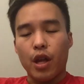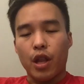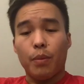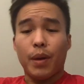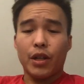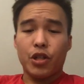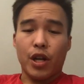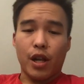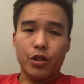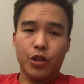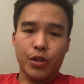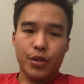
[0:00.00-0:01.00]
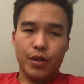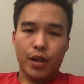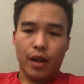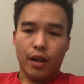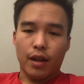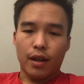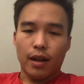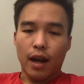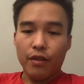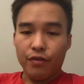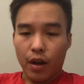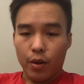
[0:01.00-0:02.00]
The biggest challenges that
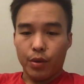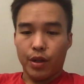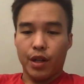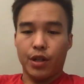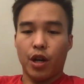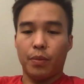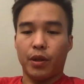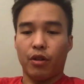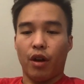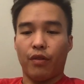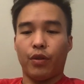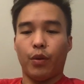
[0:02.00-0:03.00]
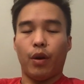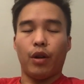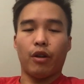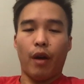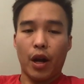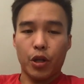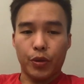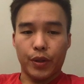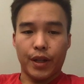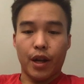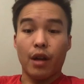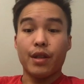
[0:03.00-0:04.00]
I found in adopting GraphQL are actually
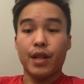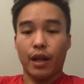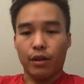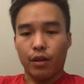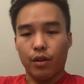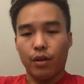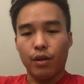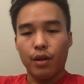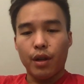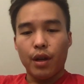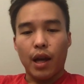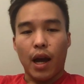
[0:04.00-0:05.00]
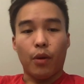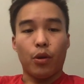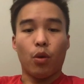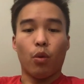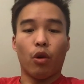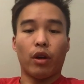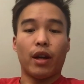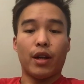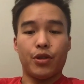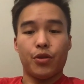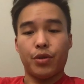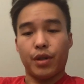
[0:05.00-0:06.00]
non-technical. How you
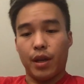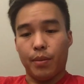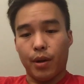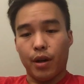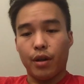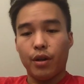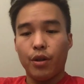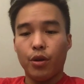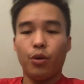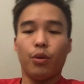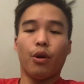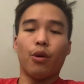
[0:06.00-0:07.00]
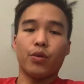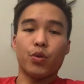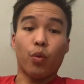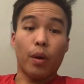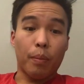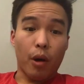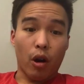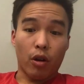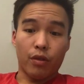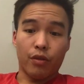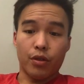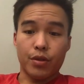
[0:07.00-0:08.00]
organize your schema, who owns what part
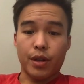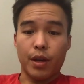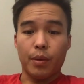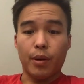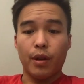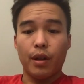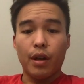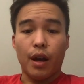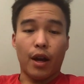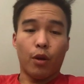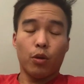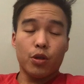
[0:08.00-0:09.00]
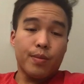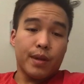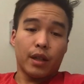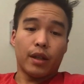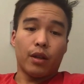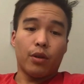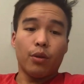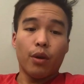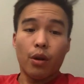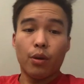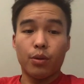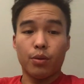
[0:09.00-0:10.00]
of your schema, and ultimately, who
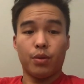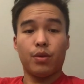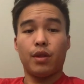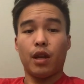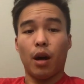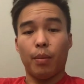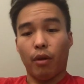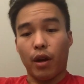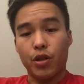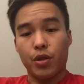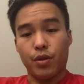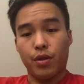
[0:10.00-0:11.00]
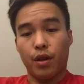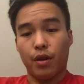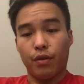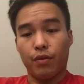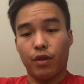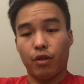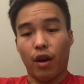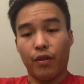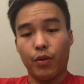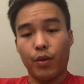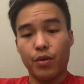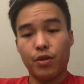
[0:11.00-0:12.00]
owns the operations of the
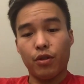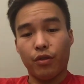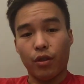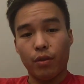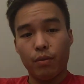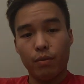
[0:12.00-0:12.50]
GraphQL server.